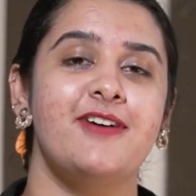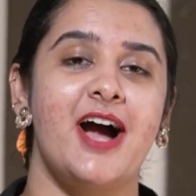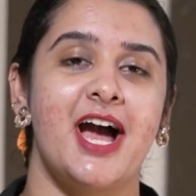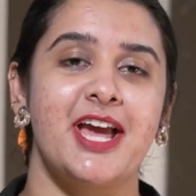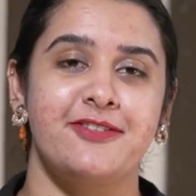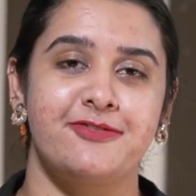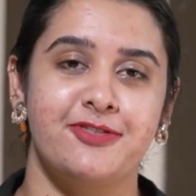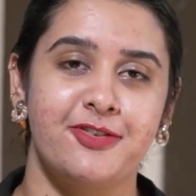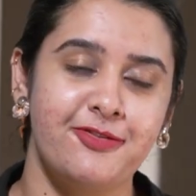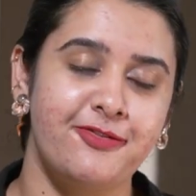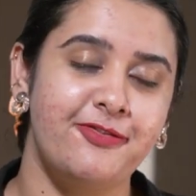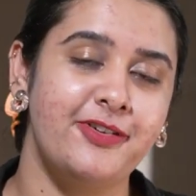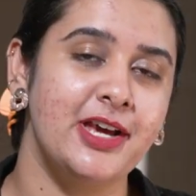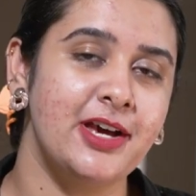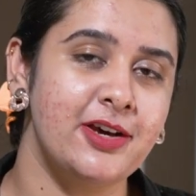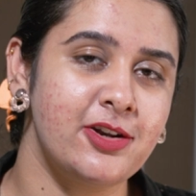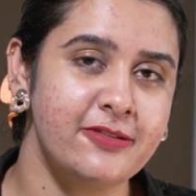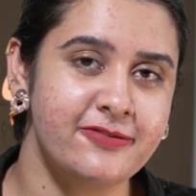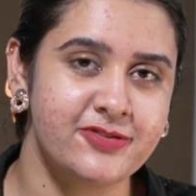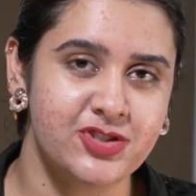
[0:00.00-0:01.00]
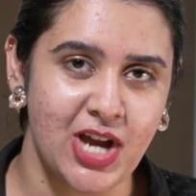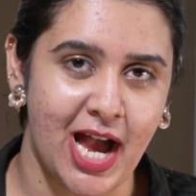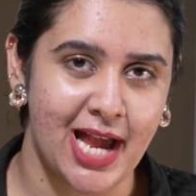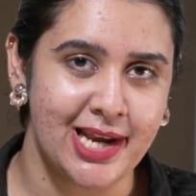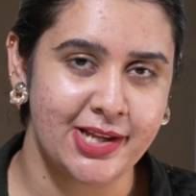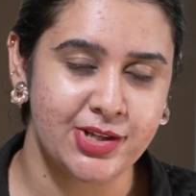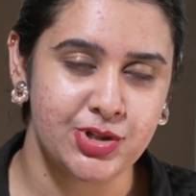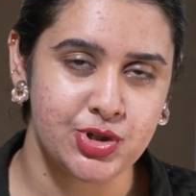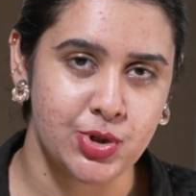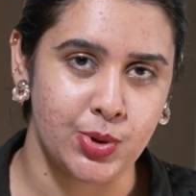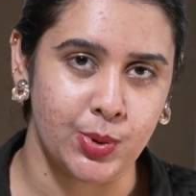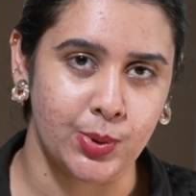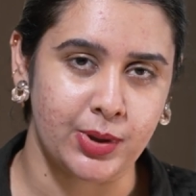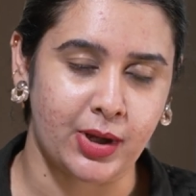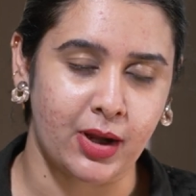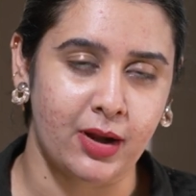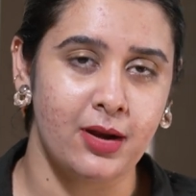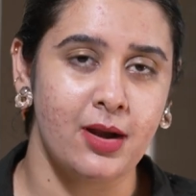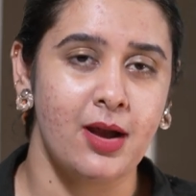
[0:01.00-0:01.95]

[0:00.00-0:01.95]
5. Fear of challenge hook.